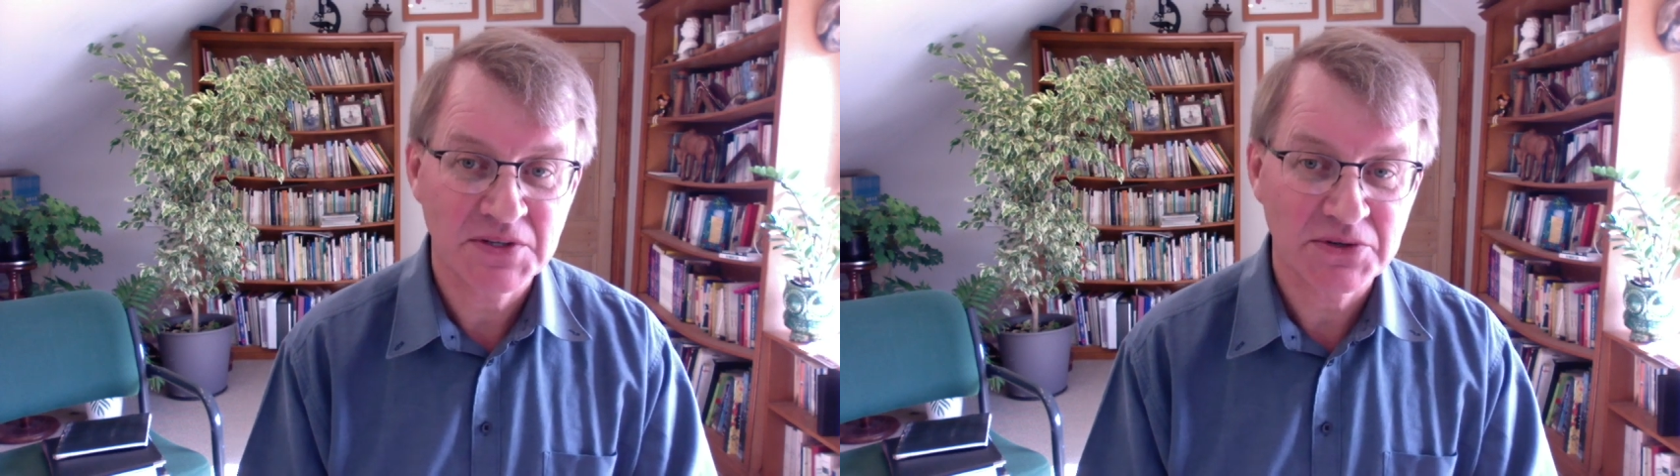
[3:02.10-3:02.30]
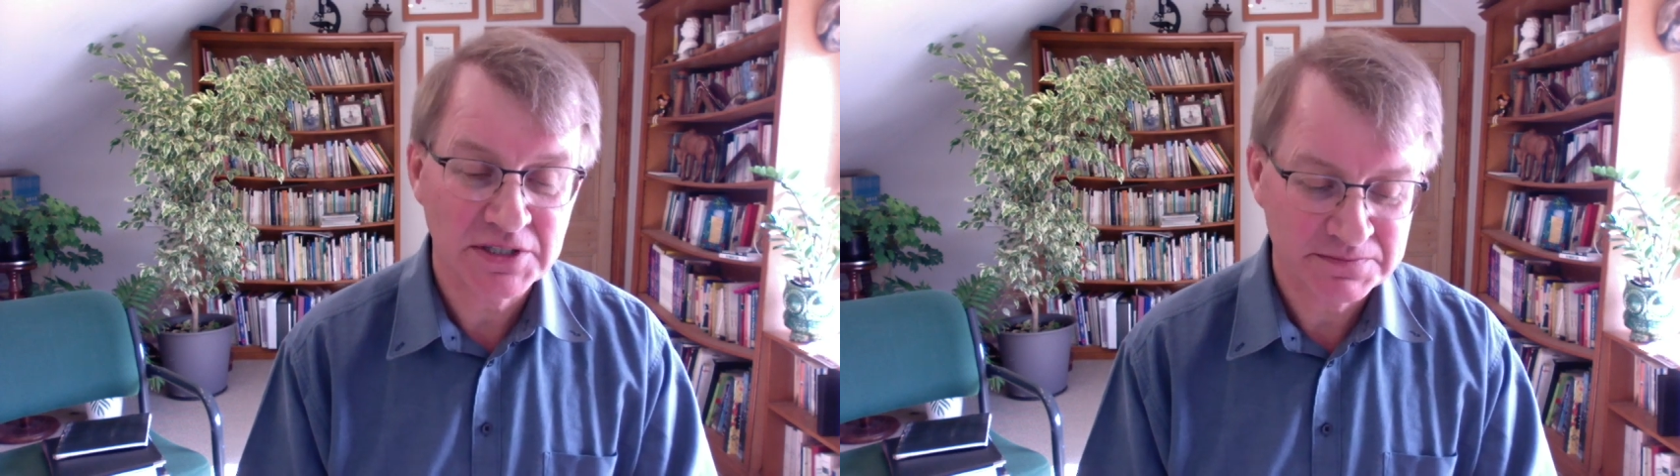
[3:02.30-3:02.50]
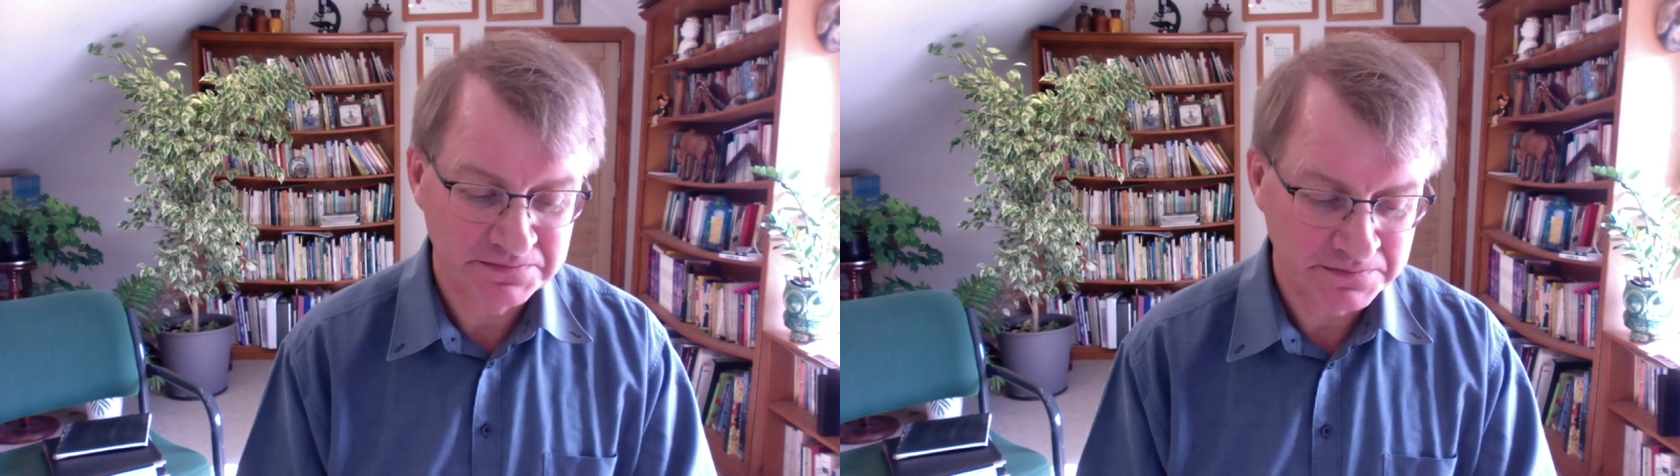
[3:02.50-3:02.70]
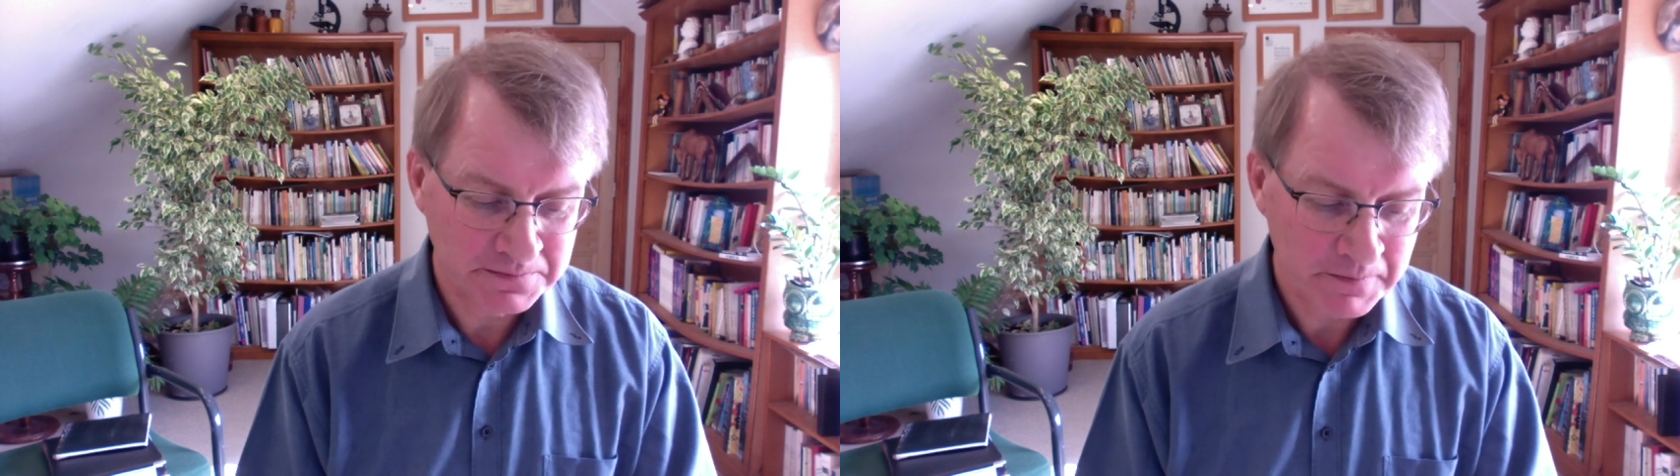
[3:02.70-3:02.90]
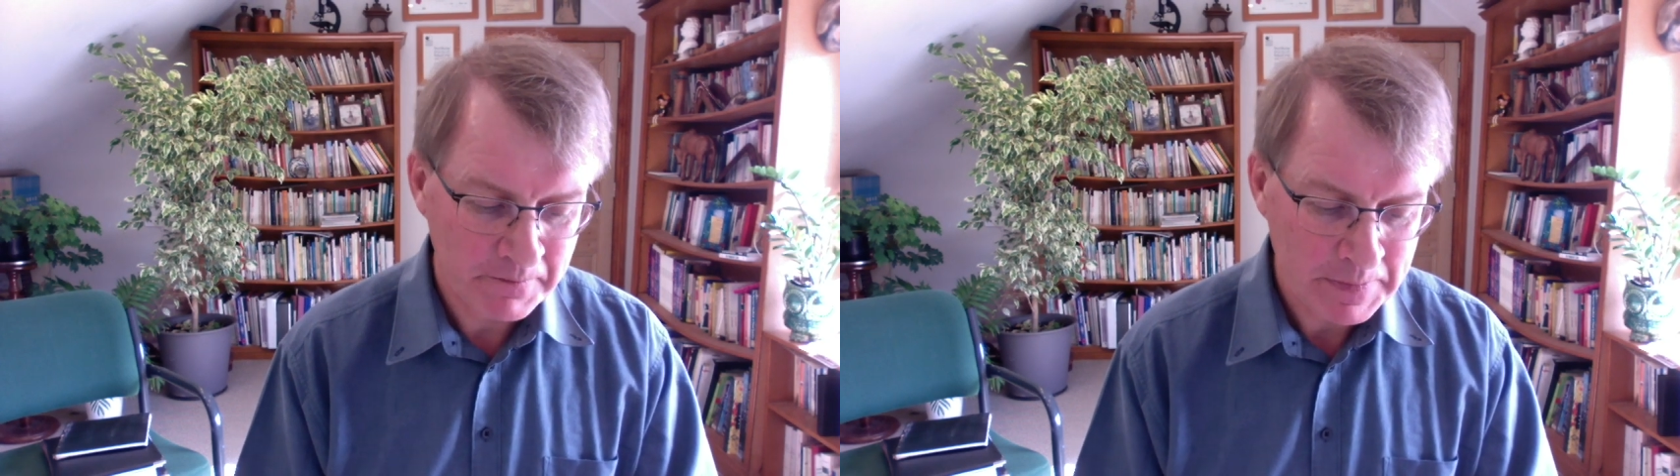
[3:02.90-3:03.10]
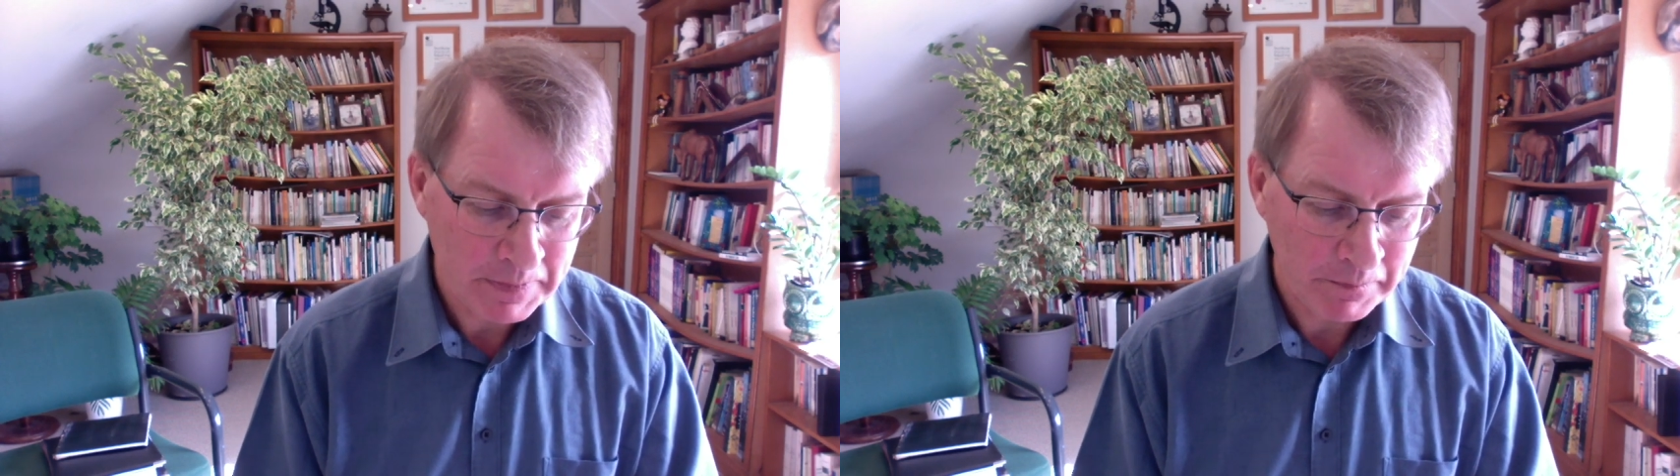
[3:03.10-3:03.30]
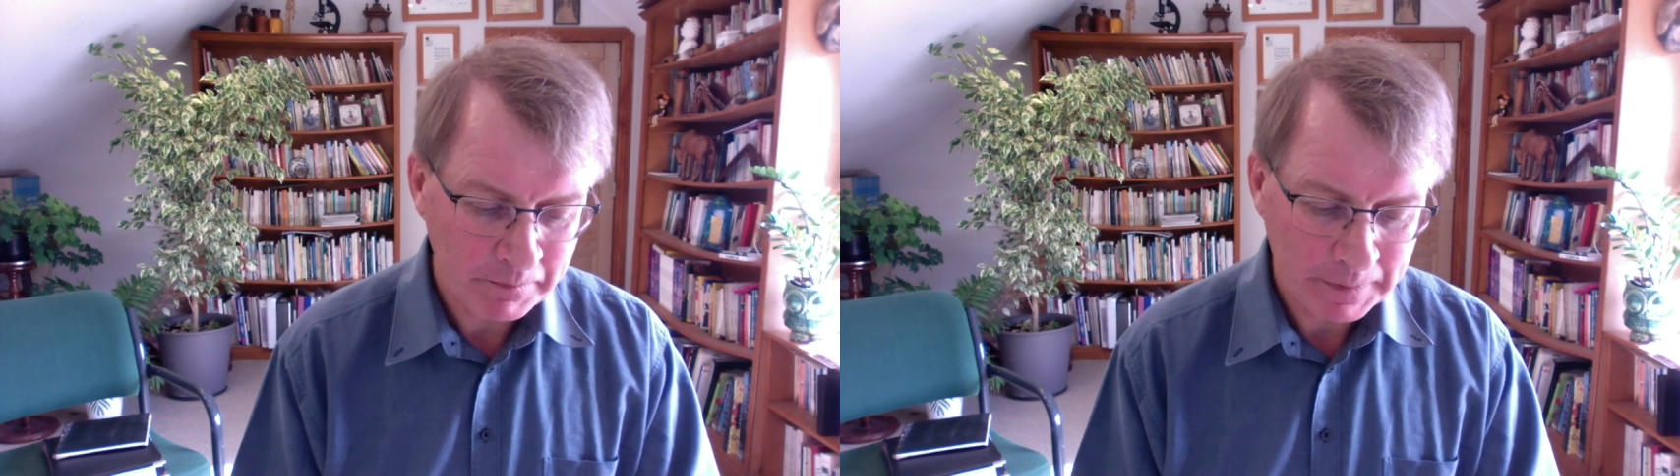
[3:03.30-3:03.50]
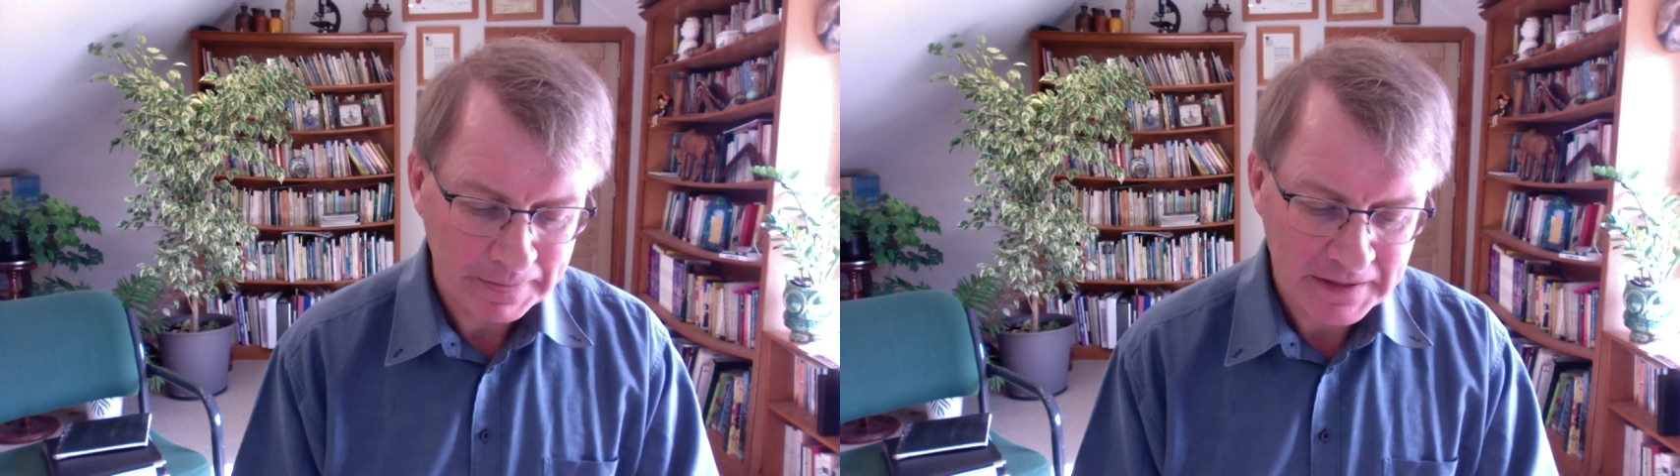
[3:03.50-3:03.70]
All
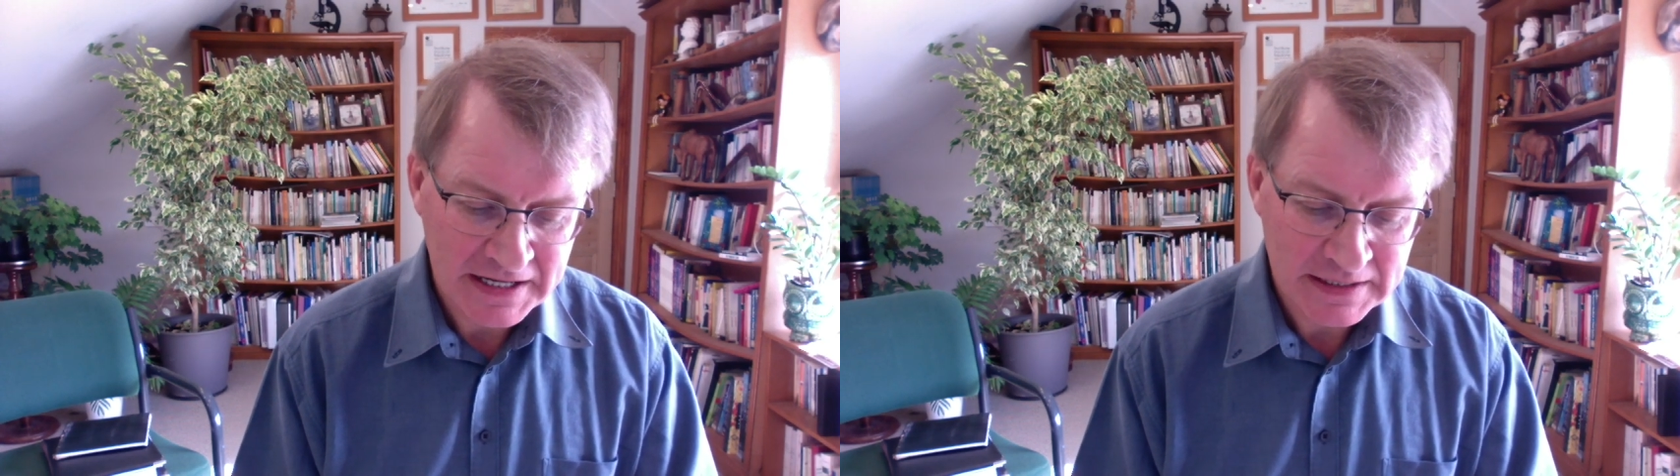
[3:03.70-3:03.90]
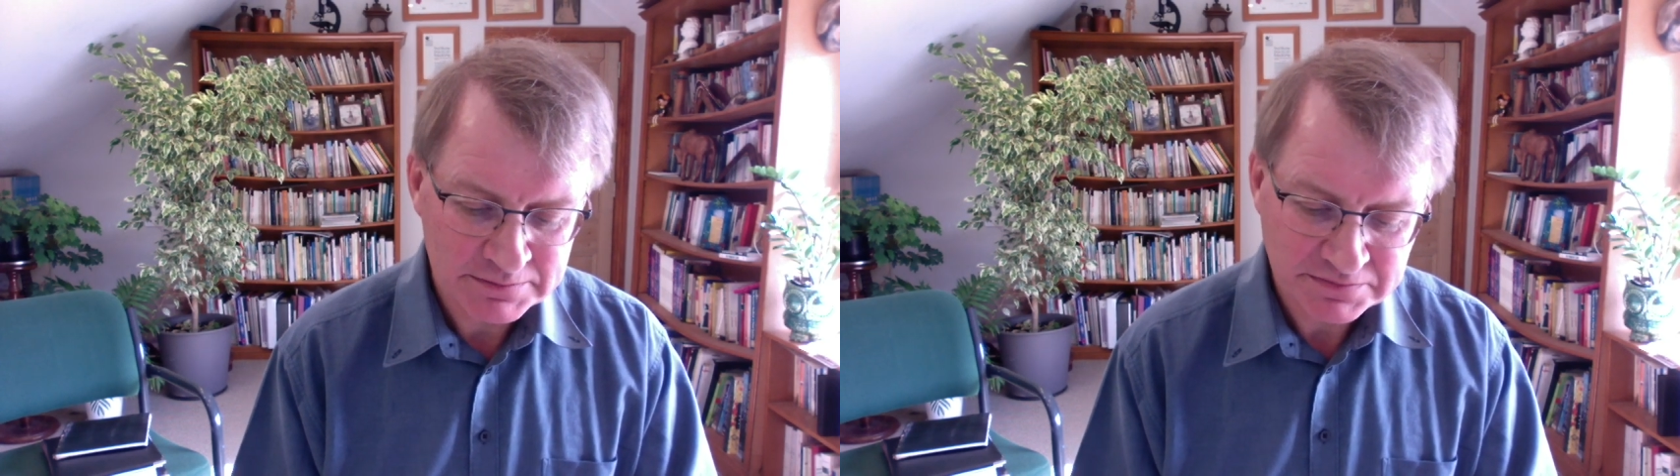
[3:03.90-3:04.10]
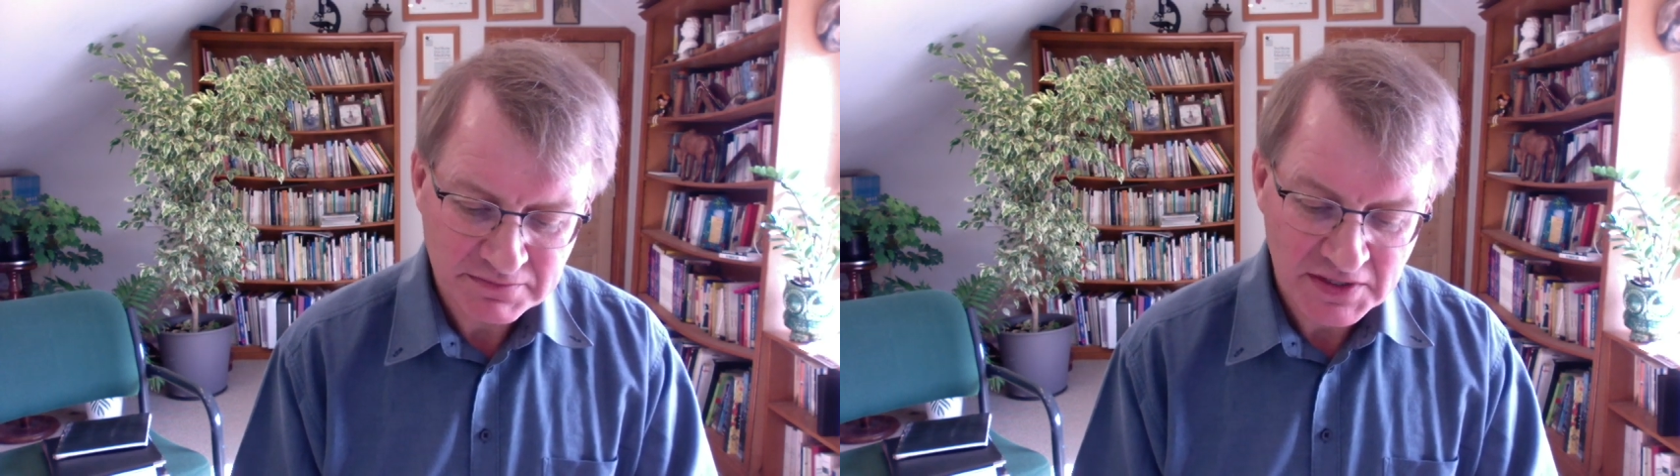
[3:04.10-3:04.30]
right.